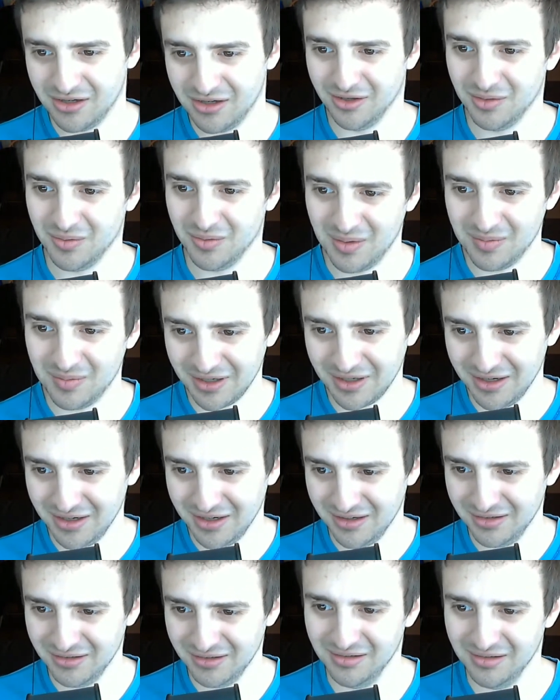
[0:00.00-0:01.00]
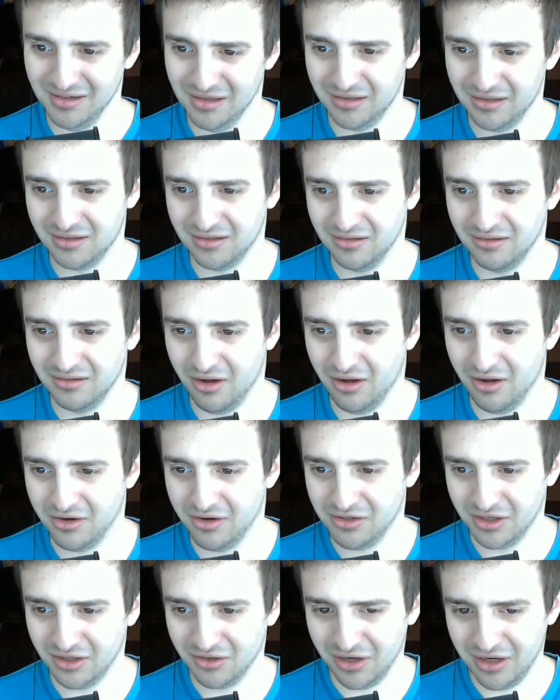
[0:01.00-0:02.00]
on the website. It's
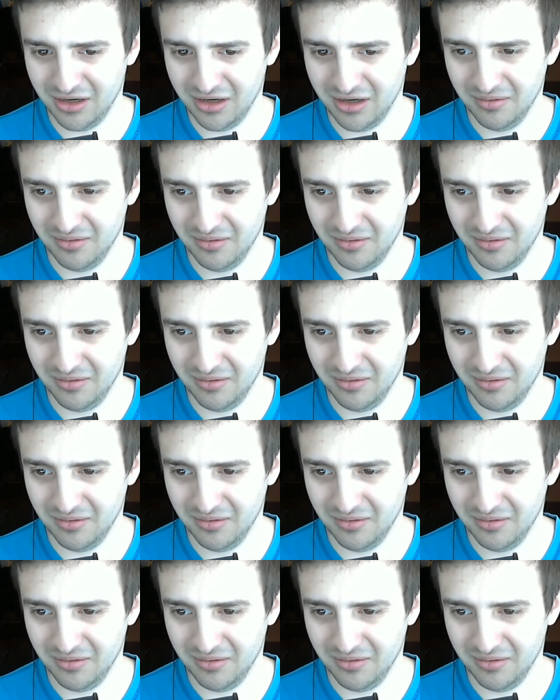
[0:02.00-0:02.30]
auto-generated.